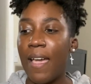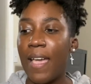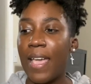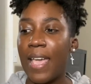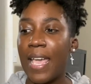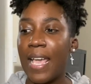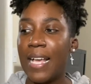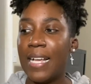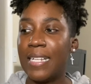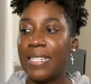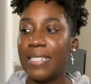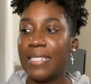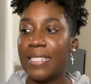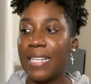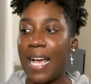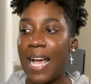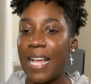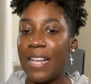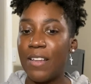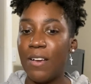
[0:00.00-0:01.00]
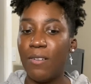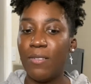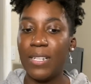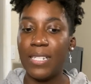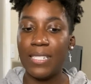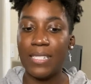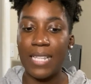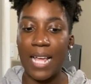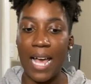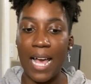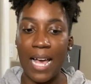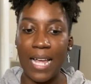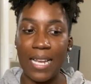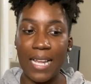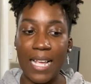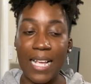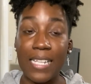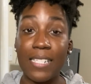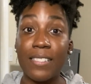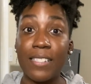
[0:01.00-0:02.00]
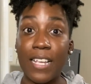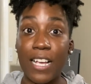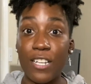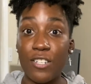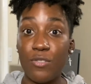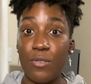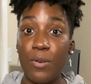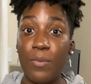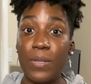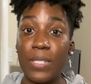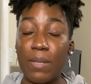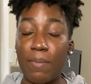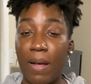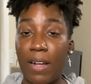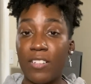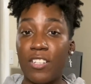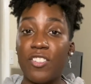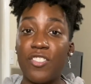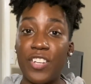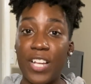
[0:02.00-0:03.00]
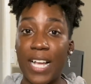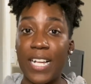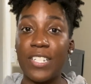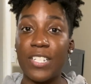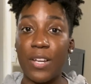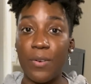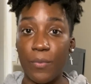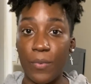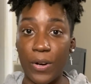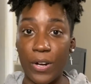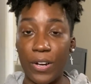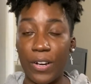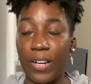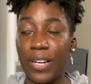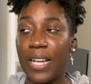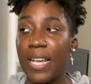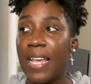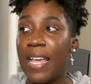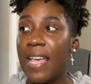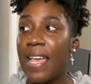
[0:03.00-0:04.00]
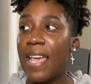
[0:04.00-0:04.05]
And I noticed that his schedule was about to change at work.